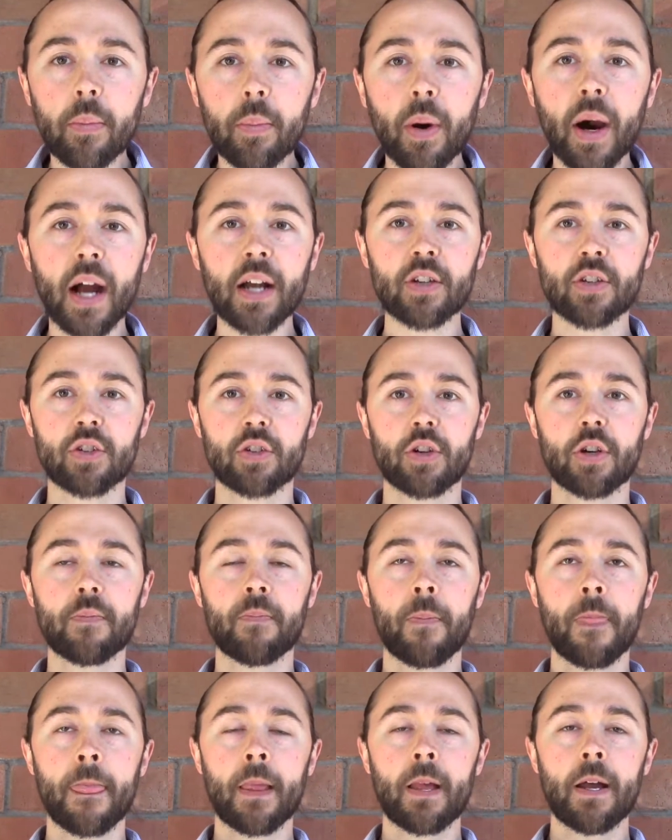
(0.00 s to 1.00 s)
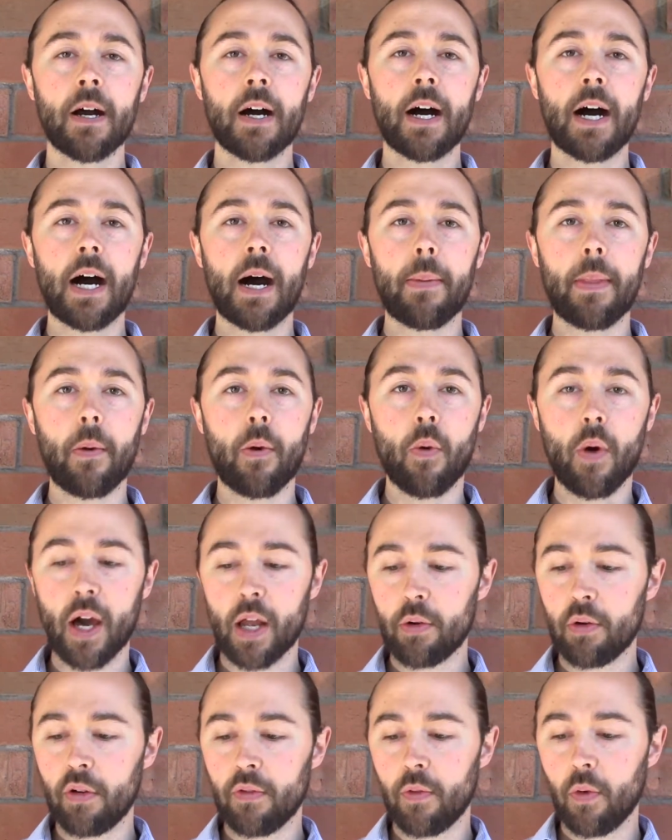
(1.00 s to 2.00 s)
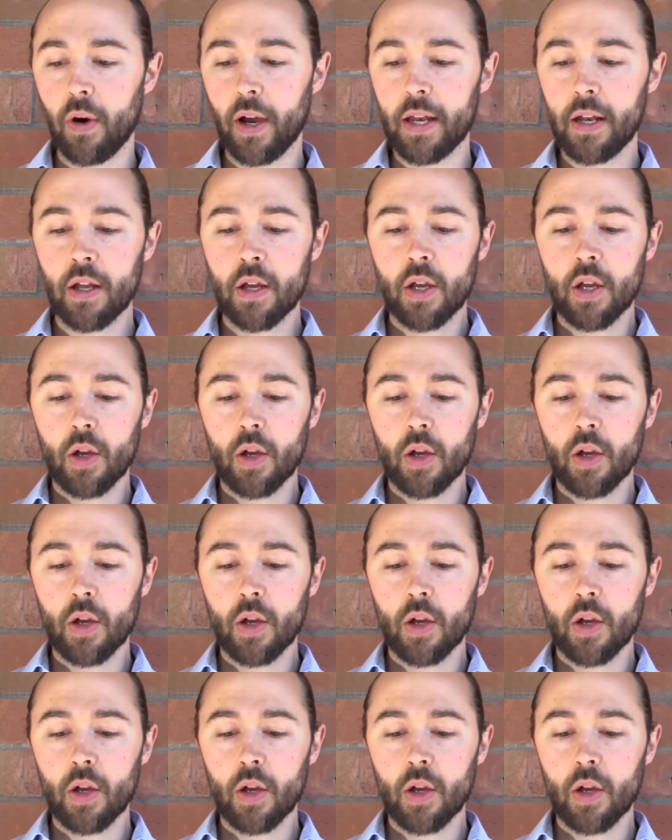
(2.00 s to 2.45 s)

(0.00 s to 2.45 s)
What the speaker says: posture that we want to avoid.